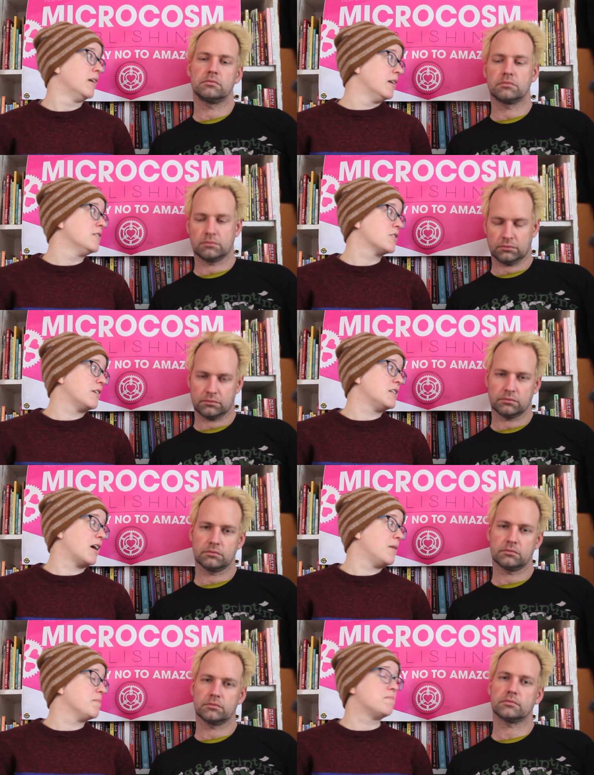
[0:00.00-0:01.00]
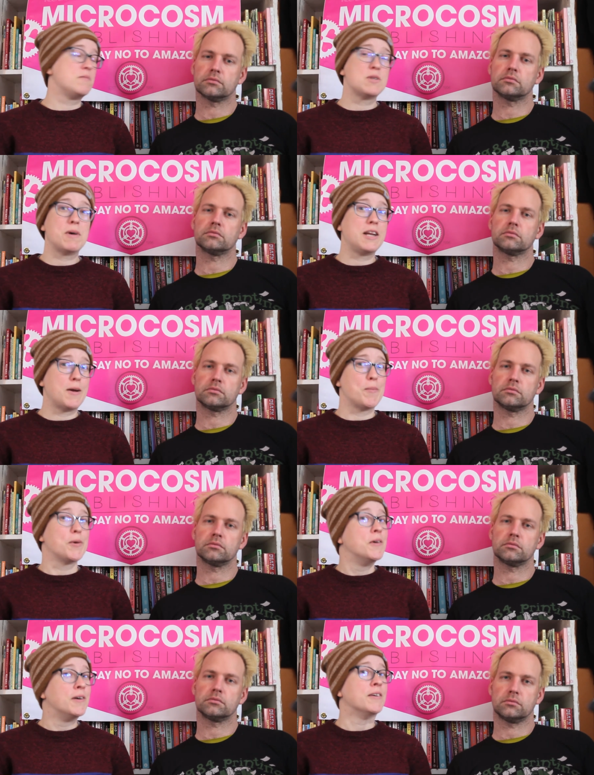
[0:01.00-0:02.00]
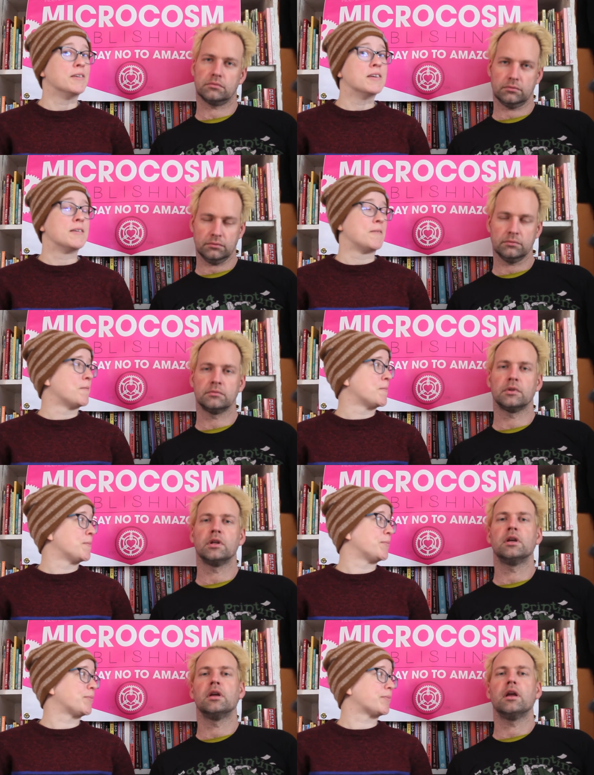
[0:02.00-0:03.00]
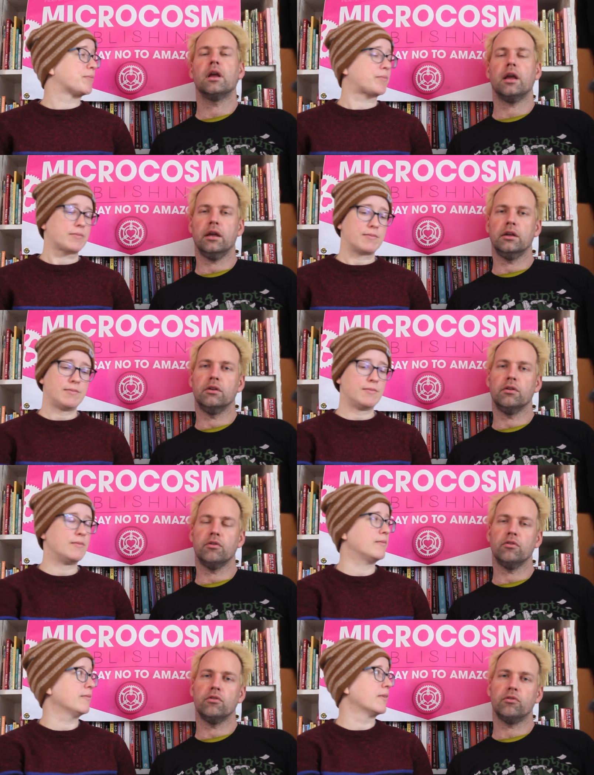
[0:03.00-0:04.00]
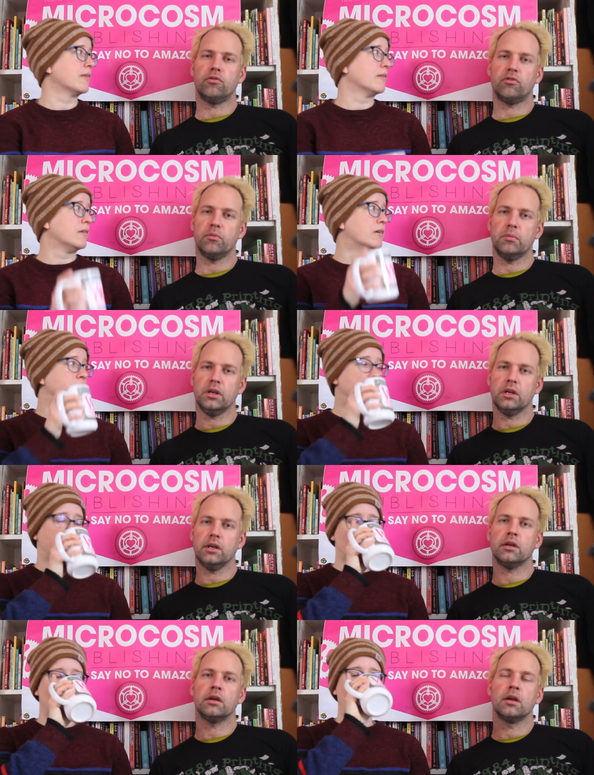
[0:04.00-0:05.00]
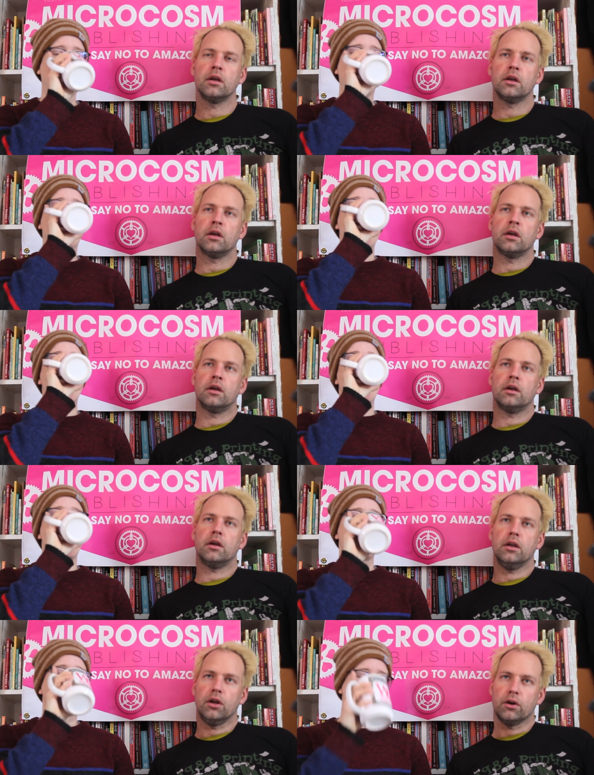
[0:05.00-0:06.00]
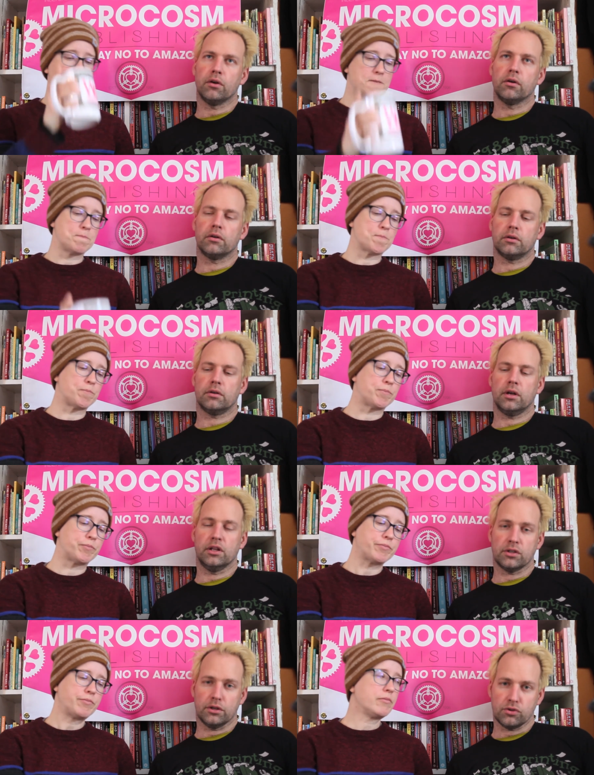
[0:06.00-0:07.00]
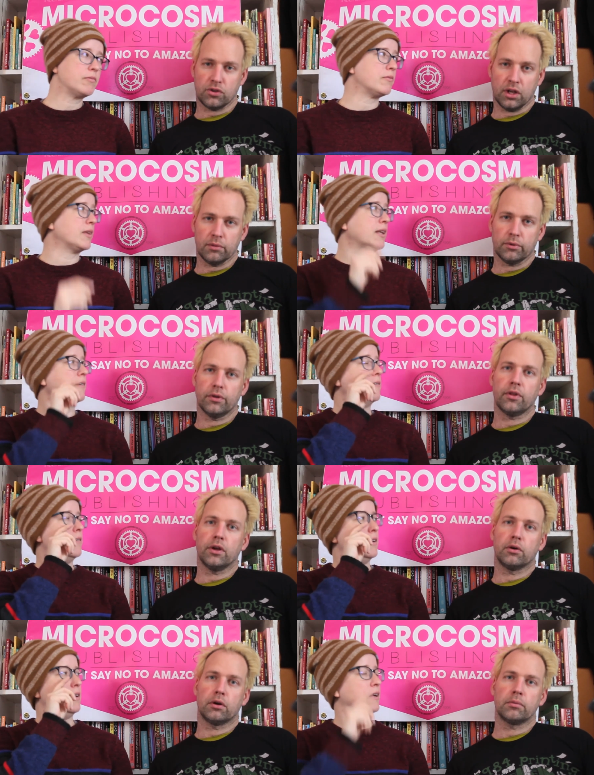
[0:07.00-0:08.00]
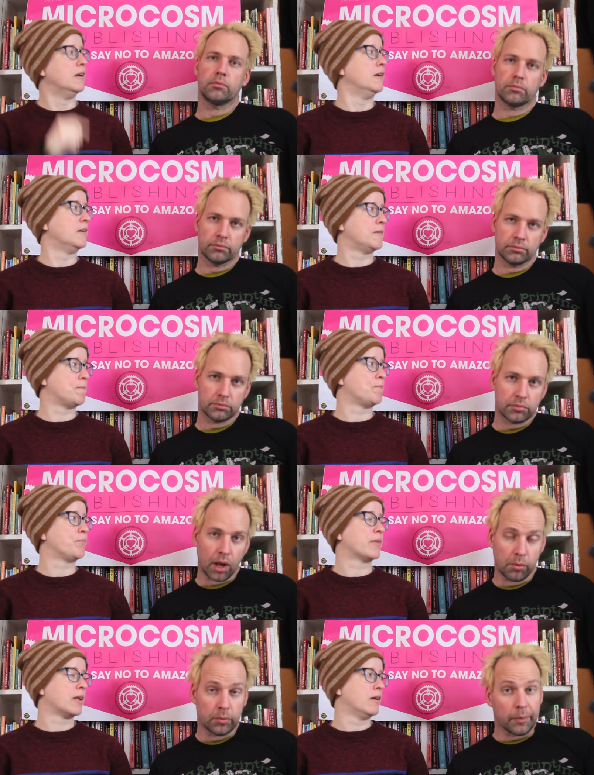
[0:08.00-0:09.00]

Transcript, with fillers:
Speaker 1: It's a great time to buddy up. Mm-hmm.
Speaker 2: And to me, you know, it's understandable that you're probably